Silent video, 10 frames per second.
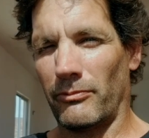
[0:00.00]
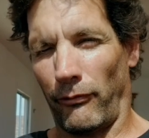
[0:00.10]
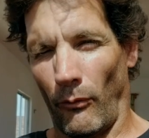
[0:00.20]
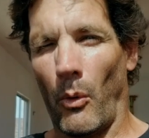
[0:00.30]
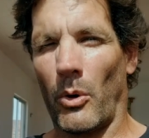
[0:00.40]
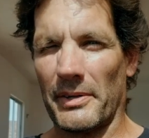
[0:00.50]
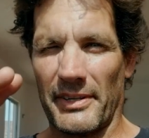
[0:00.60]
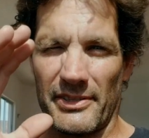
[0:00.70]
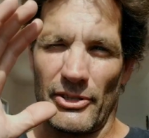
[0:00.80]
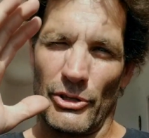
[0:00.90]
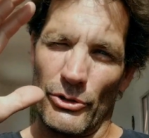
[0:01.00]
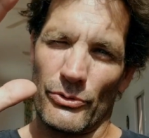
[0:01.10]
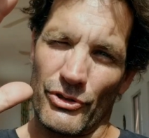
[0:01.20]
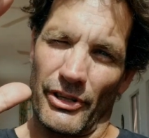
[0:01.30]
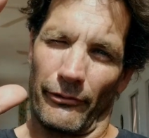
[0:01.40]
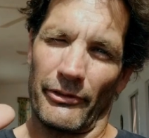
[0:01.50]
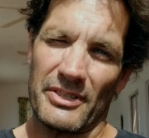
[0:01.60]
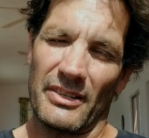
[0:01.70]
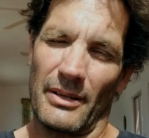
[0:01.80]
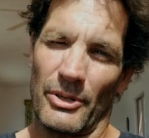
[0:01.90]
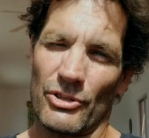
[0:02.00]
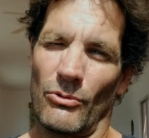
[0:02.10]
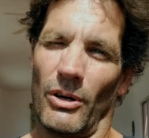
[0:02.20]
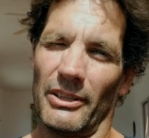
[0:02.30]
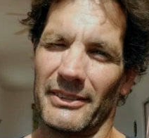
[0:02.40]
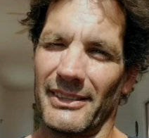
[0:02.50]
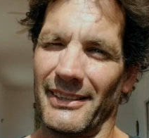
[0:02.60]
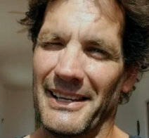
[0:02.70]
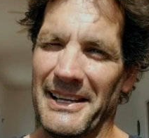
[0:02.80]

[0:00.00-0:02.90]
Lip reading: 4, there's a huge difference in image quality.